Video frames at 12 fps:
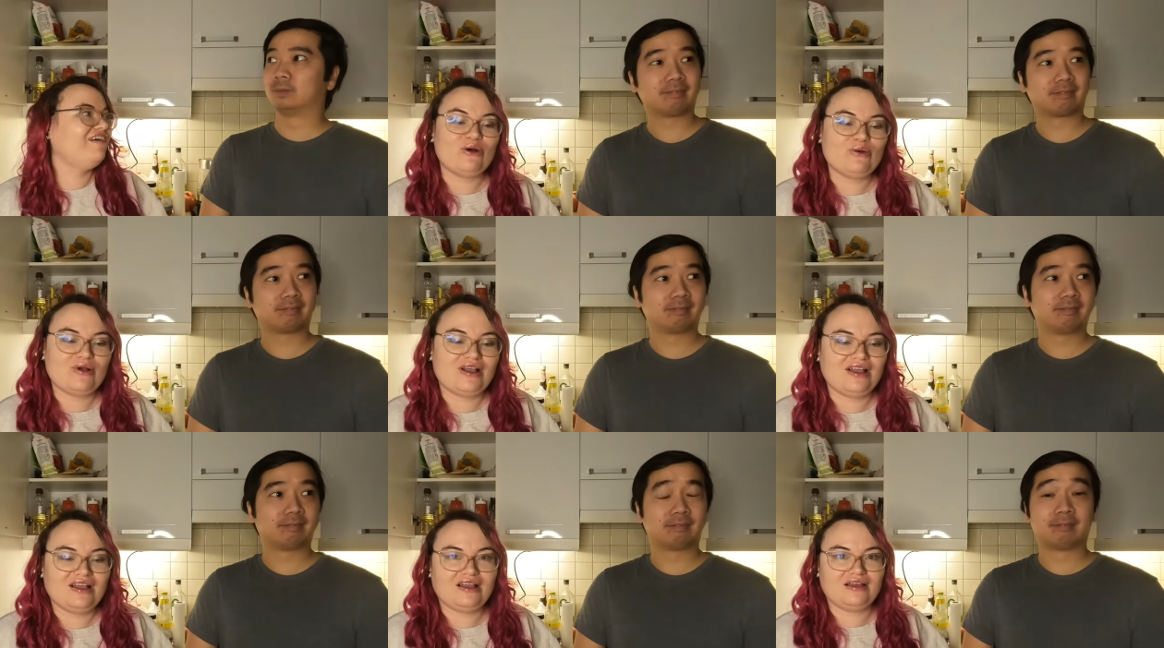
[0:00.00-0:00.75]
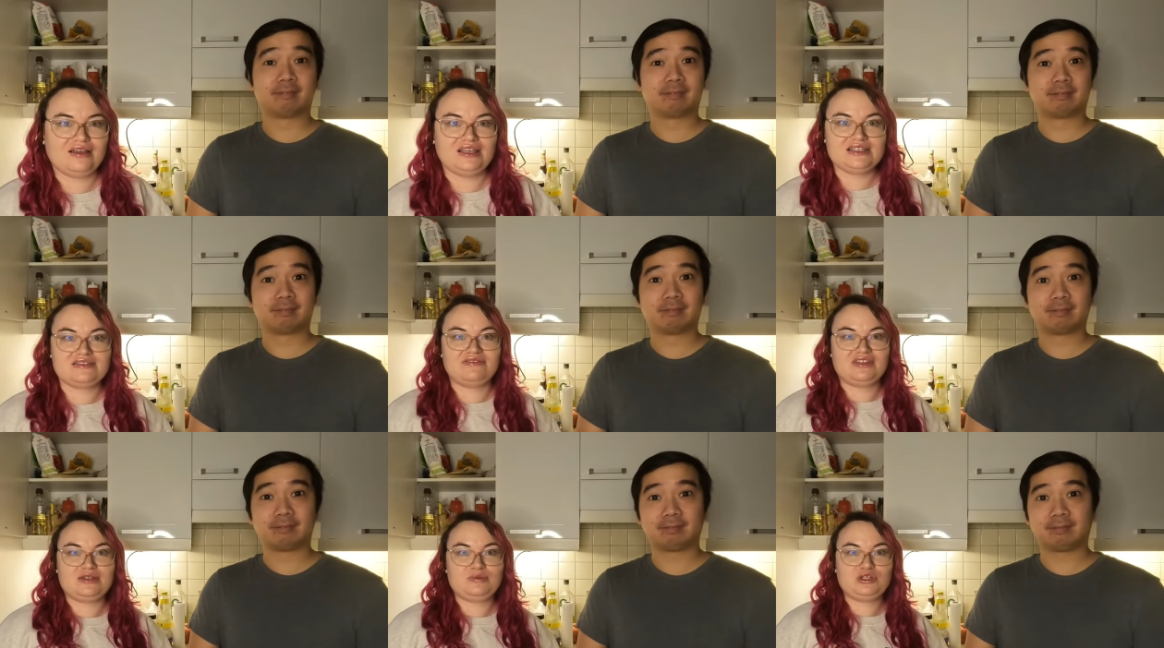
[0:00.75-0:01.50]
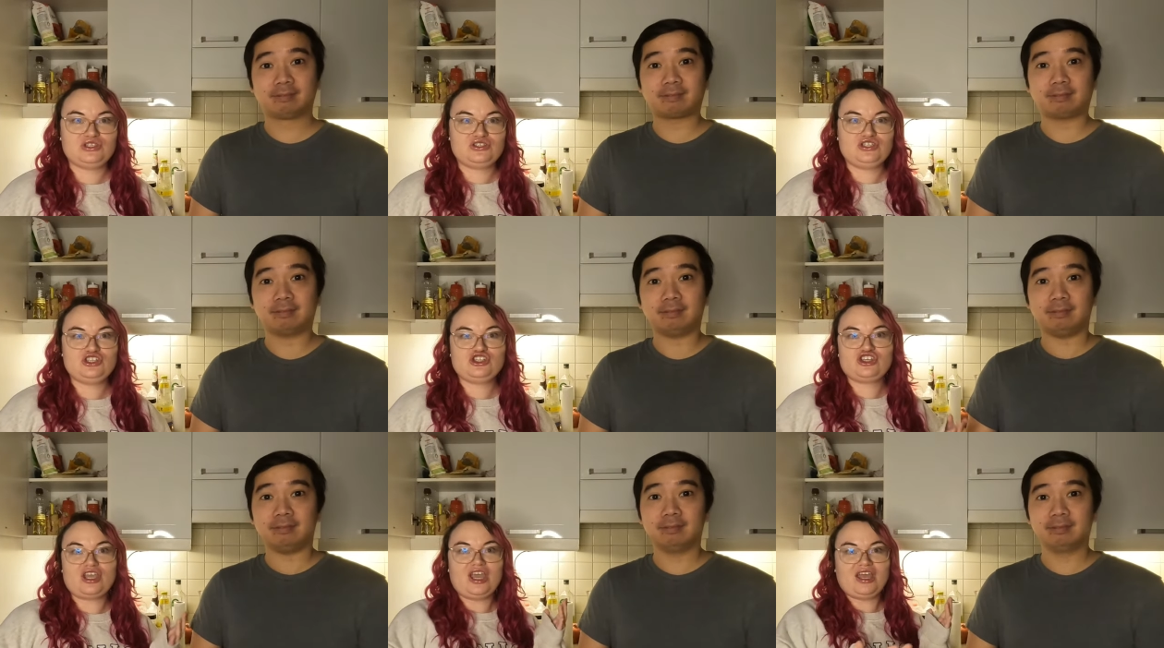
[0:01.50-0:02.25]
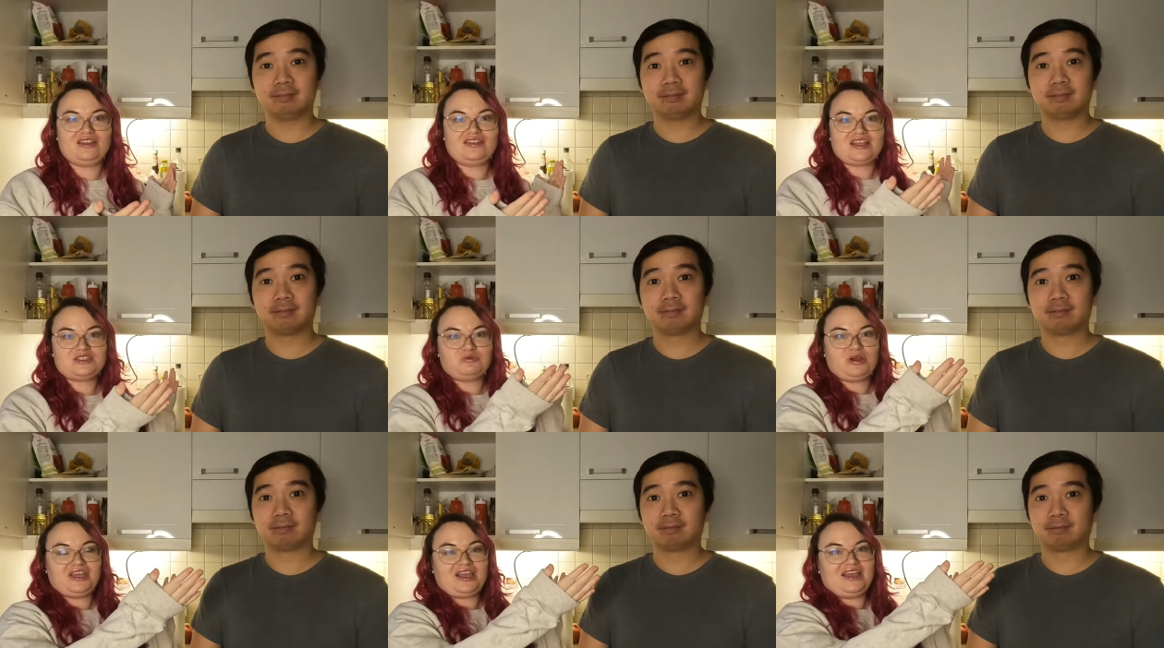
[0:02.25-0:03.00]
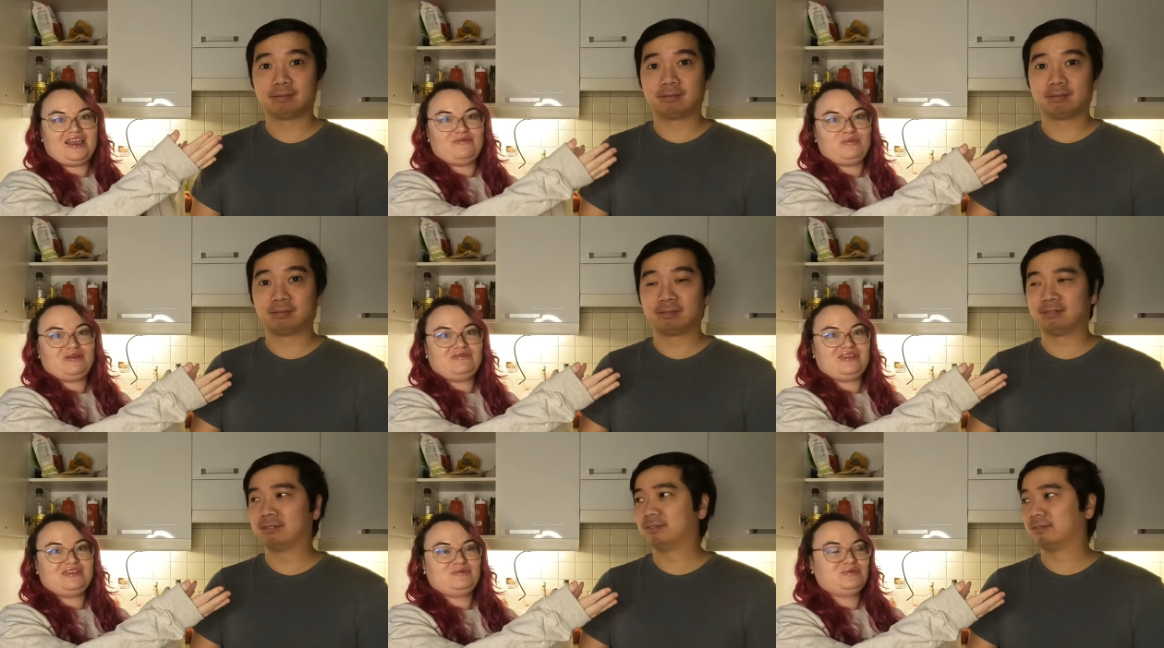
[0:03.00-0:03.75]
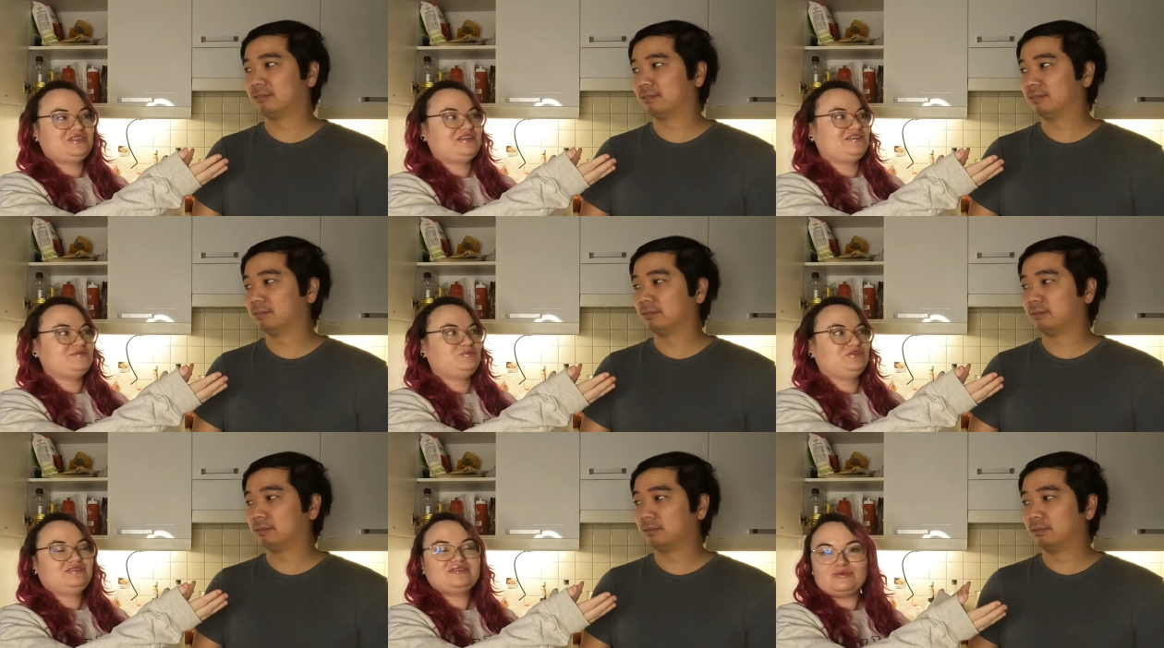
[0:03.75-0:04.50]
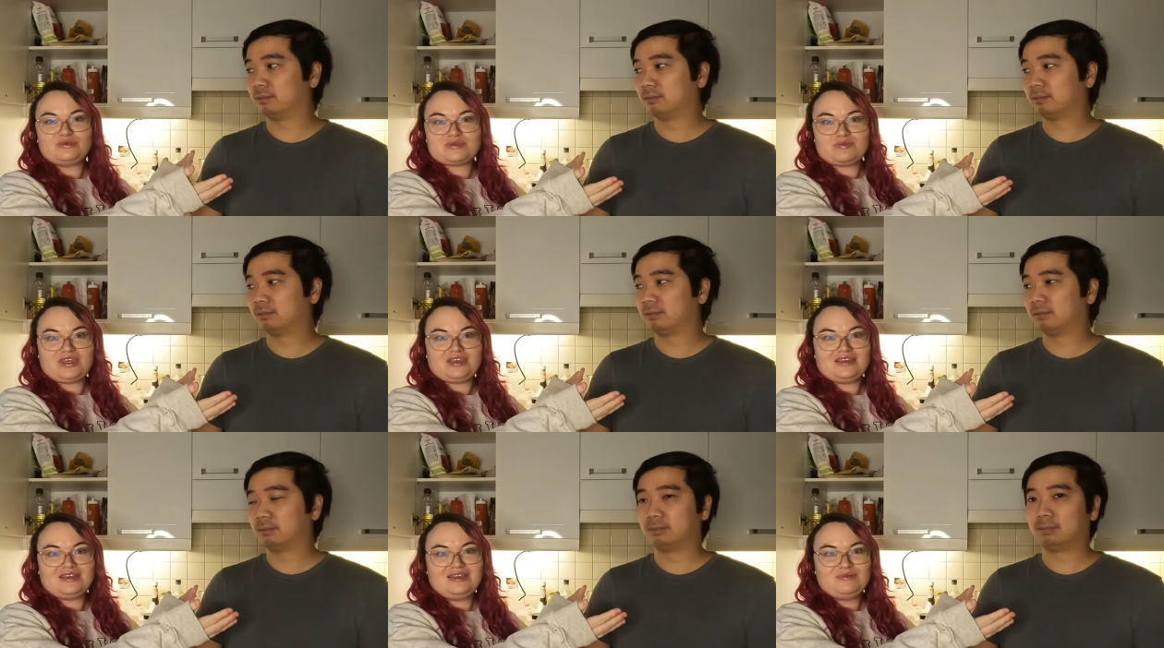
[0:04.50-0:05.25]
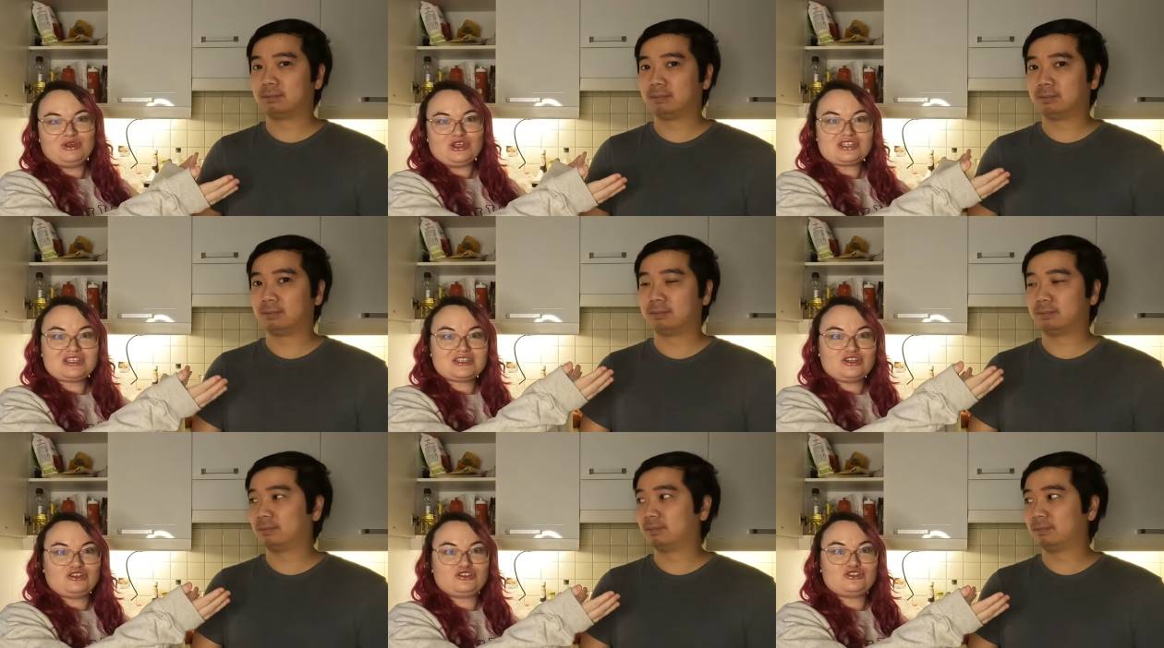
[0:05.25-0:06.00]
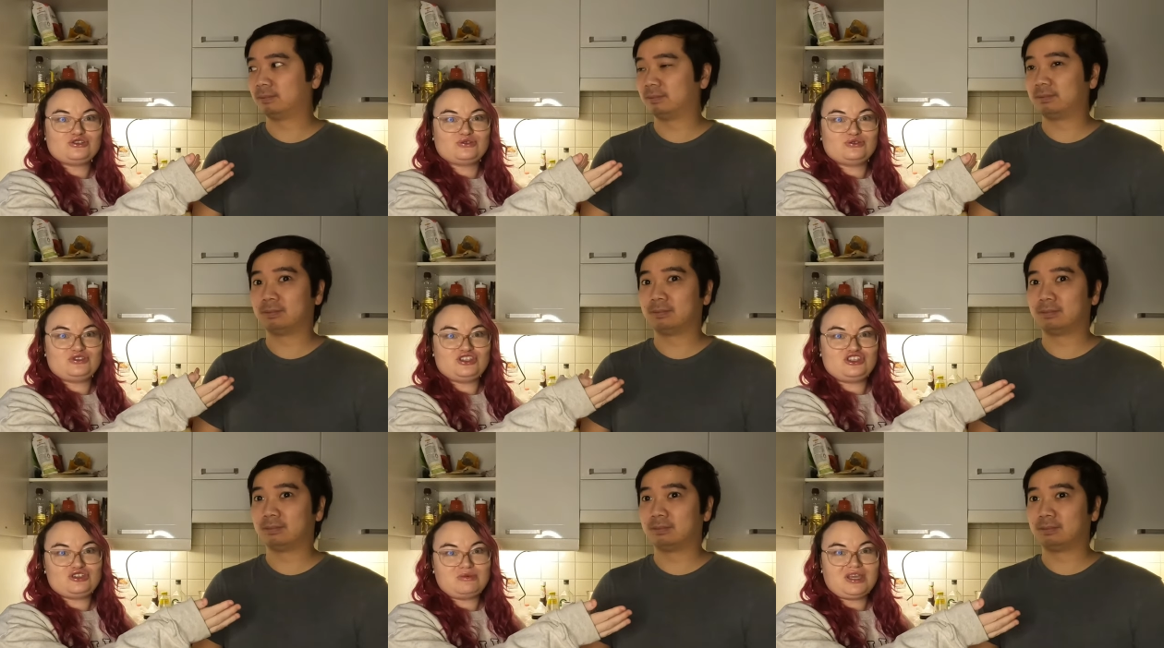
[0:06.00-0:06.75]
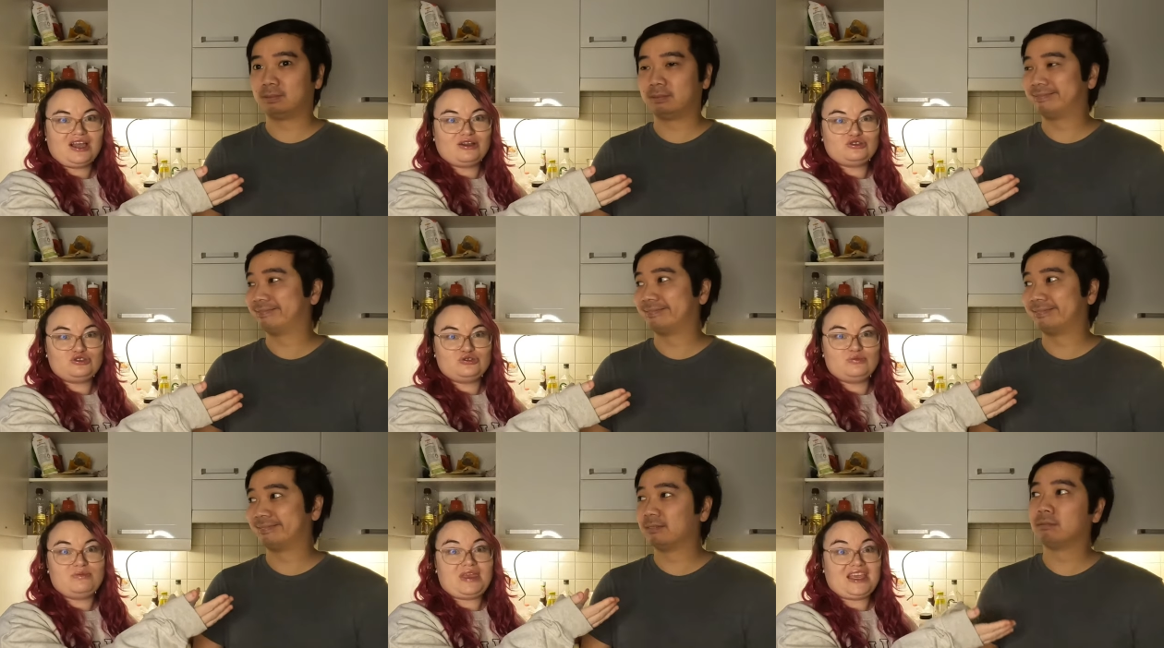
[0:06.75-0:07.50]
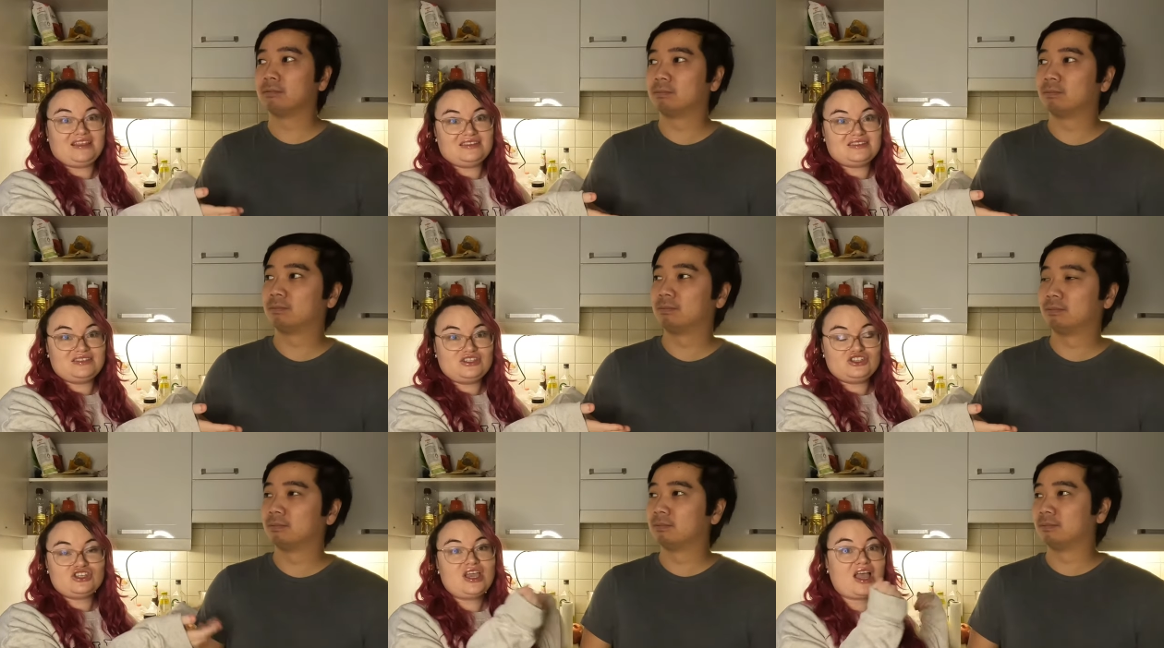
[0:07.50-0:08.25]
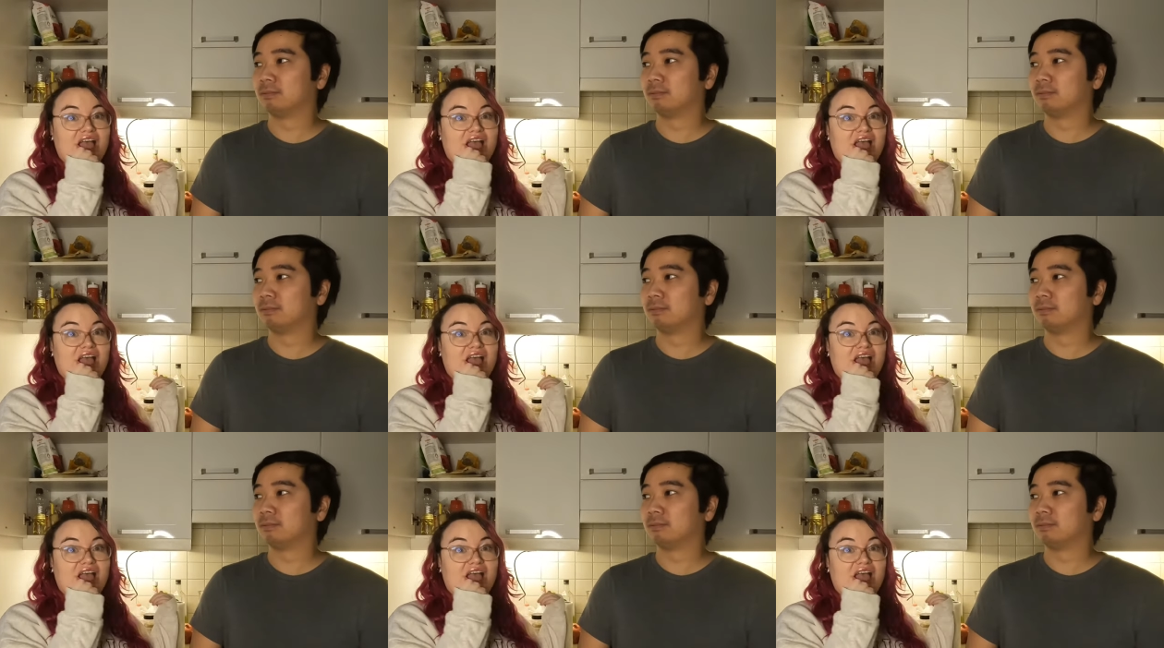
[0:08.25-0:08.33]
Speaker 1: So it's a Vietnamese dish, and that's why I have my Vietnamese husband with me, because he's going to teach me how to make this dish.